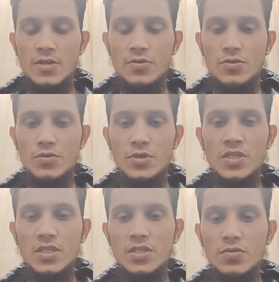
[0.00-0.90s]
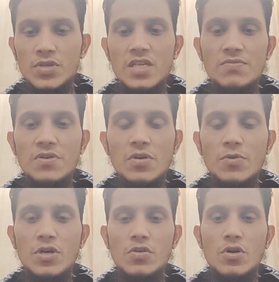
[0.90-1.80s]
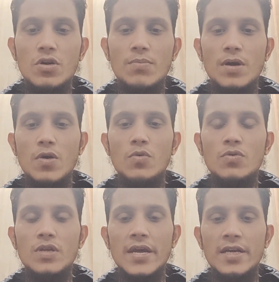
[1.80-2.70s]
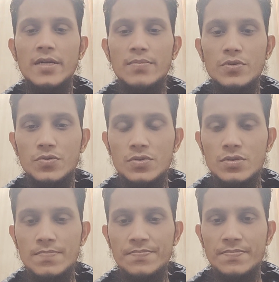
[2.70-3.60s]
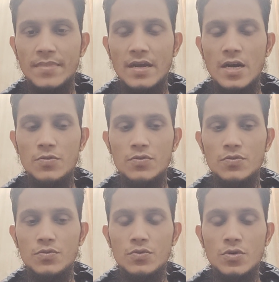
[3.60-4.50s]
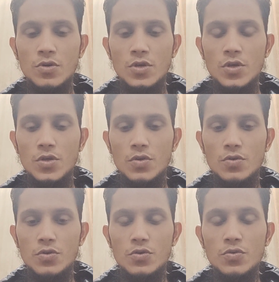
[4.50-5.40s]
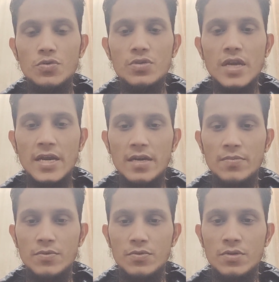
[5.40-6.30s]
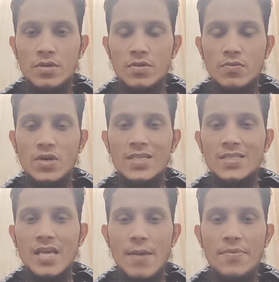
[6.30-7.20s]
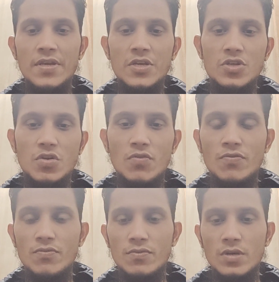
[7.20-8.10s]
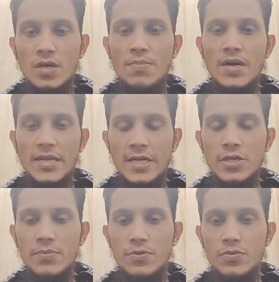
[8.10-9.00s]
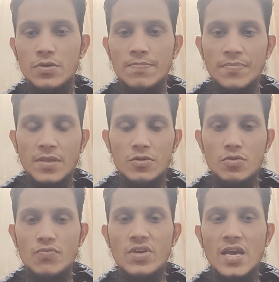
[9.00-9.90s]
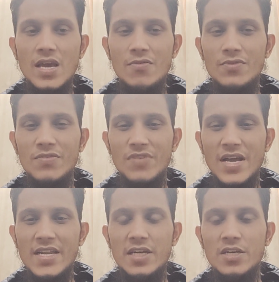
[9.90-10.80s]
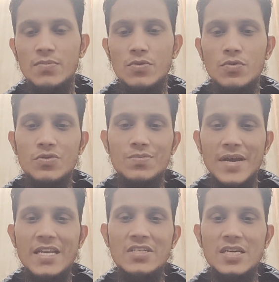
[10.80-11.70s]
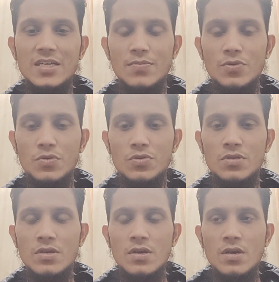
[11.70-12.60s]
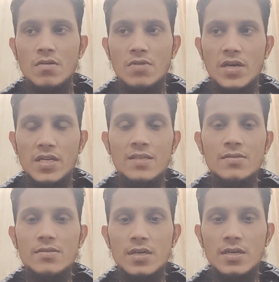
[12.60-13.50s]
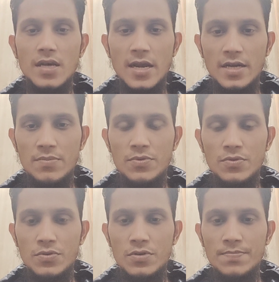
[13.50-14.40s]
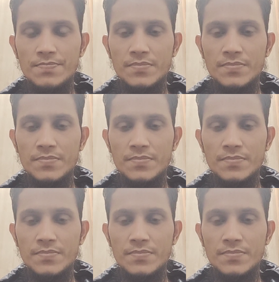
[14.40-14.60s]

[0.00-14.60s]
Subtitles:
So in today's video, I'm going to talk about attributes, how to use attribute, what is the application of command attribute. So we have define attributes, manage attributes, right, insert attribute